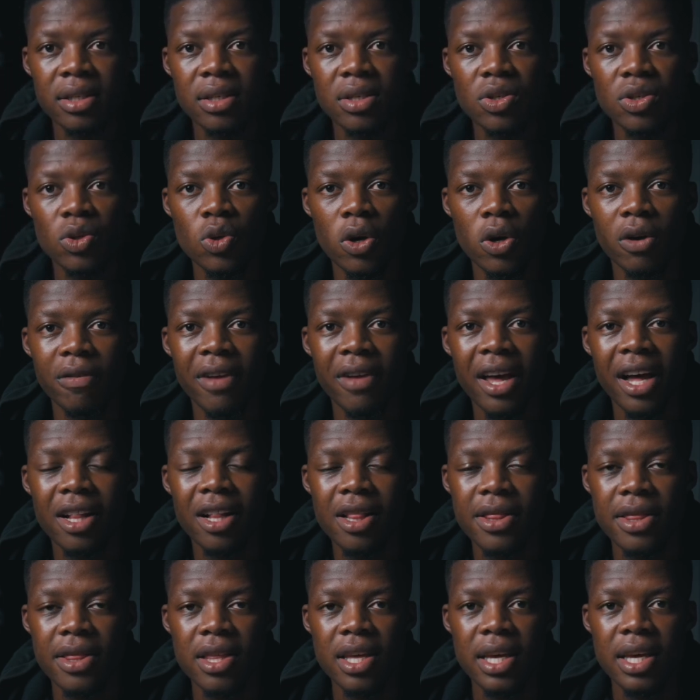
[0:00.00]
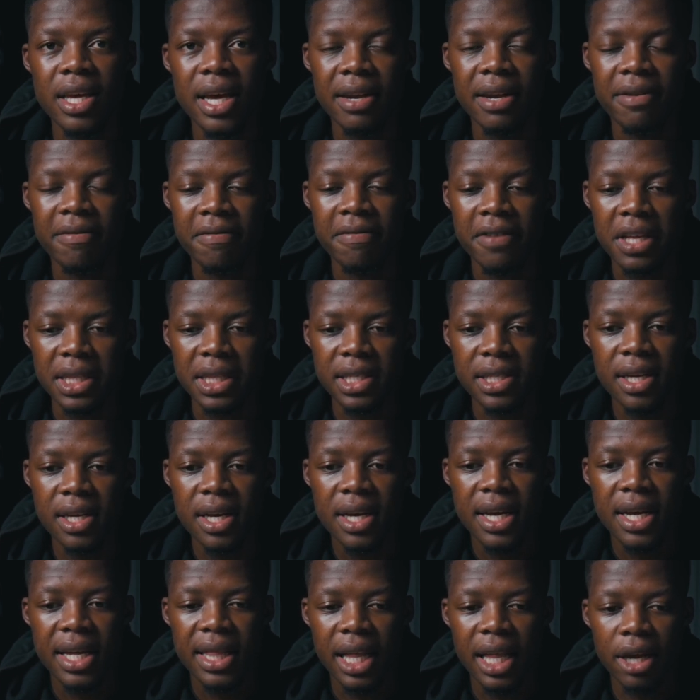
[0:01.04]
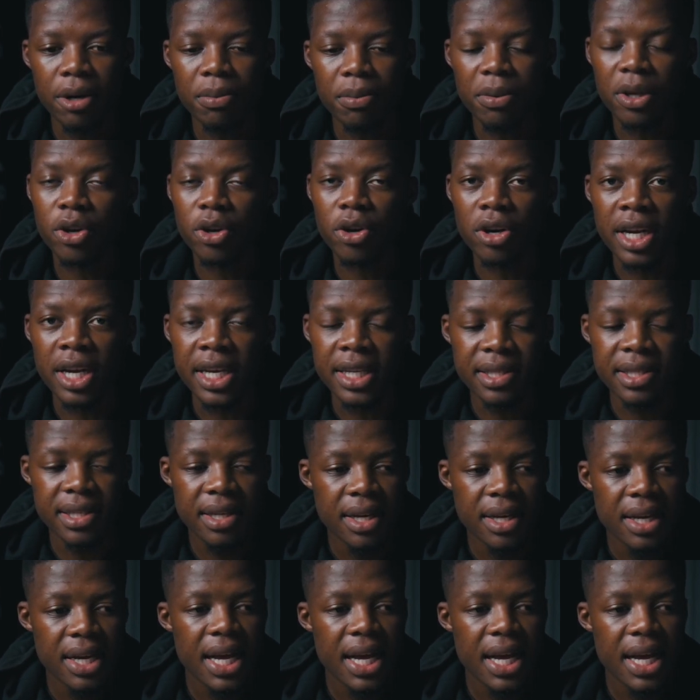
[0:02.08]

sort of healthy and fit, that would be great.